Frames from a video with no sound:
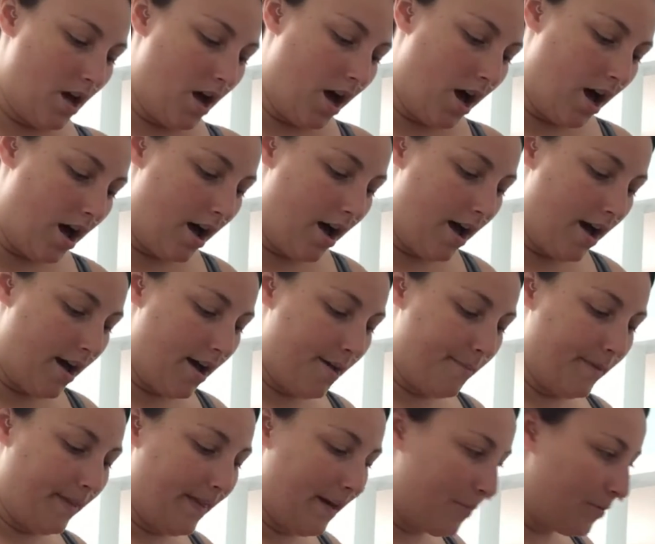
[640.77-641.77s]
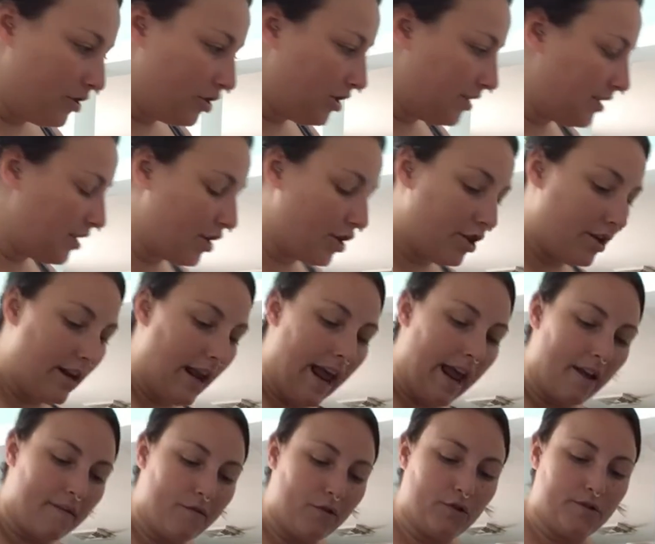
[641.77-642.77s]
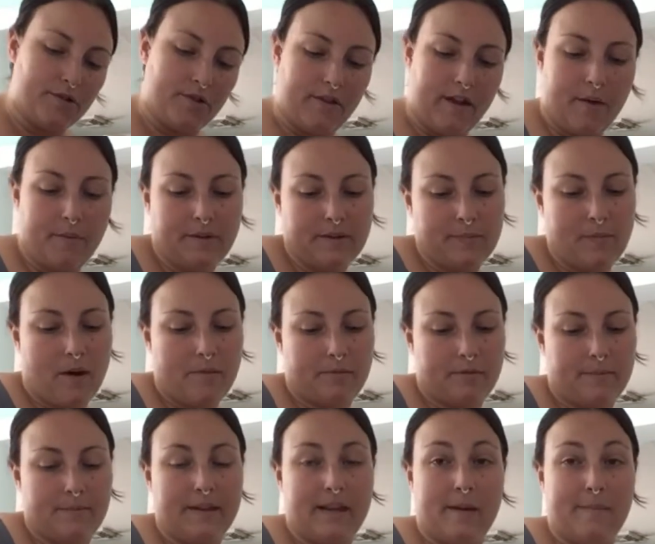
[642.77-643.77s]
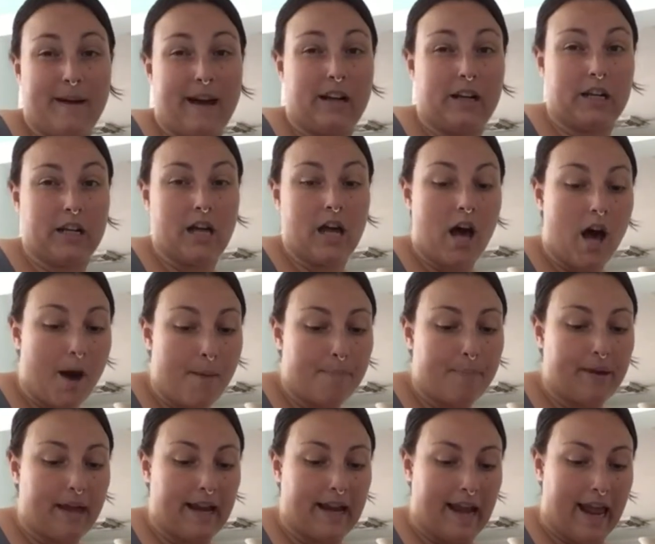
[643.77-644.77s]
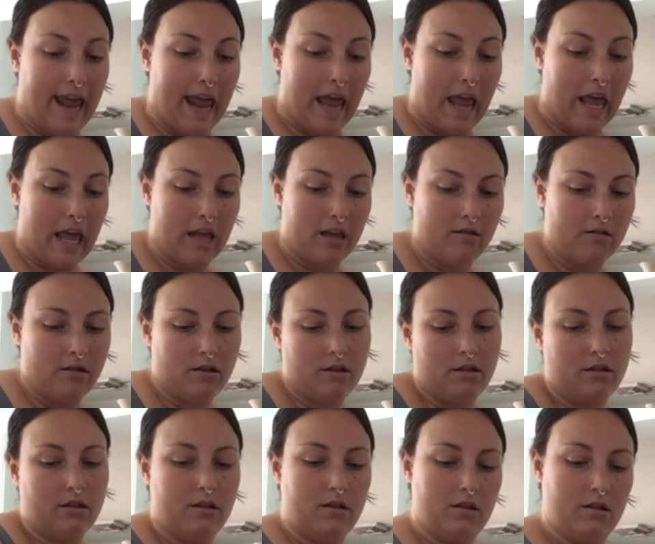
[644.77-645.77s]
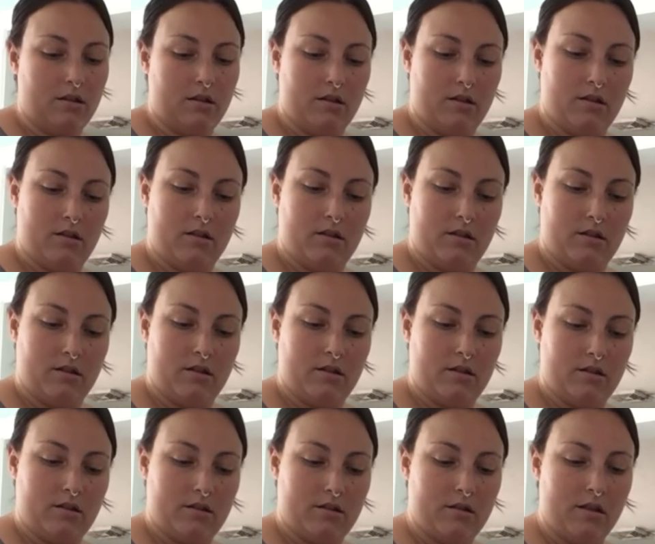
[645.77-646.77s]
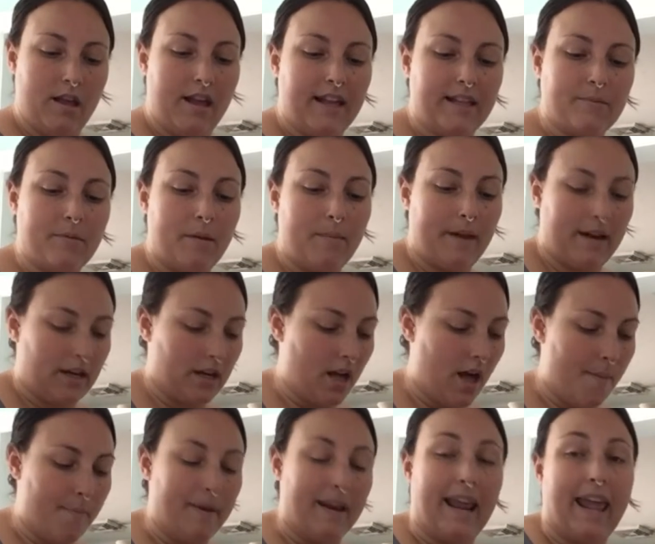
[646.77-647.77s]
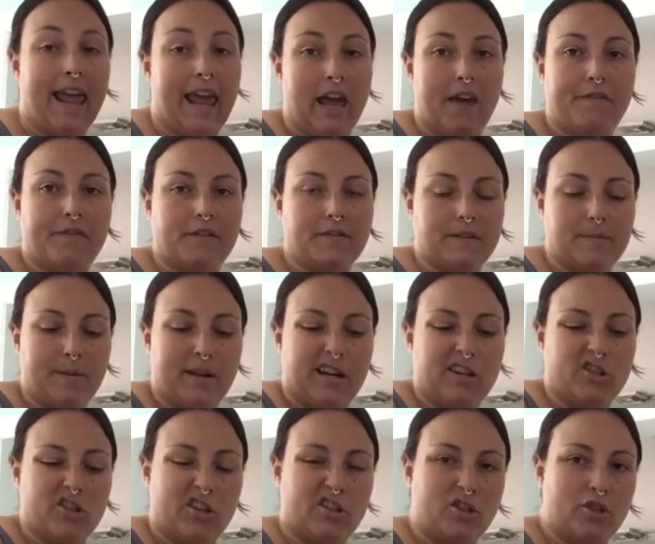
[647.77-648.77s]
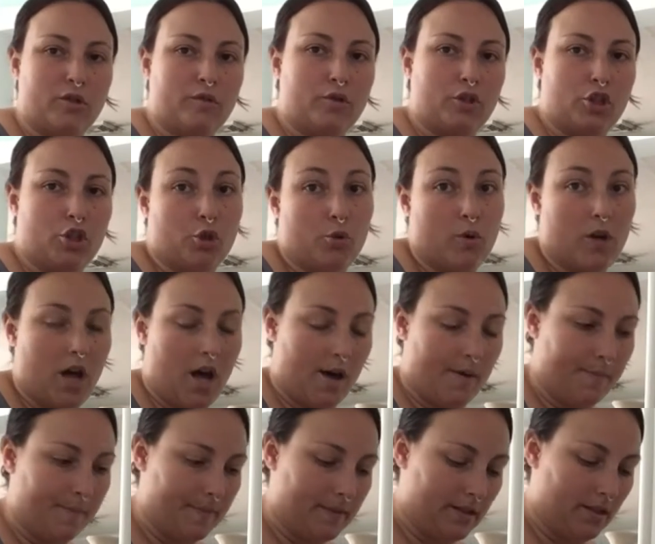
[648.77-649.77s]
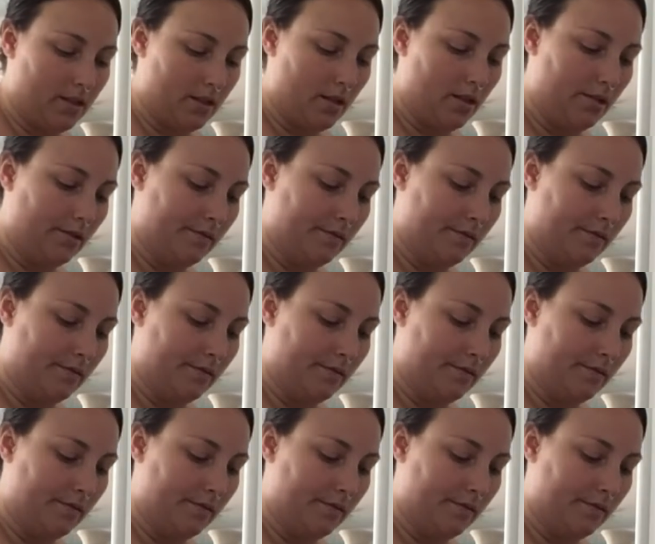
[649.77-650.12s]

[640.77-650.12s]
And that was just a good handful, so that was probably about a cup and a half. That's probably about a cup and a half of spinach. Let's do 2 cups.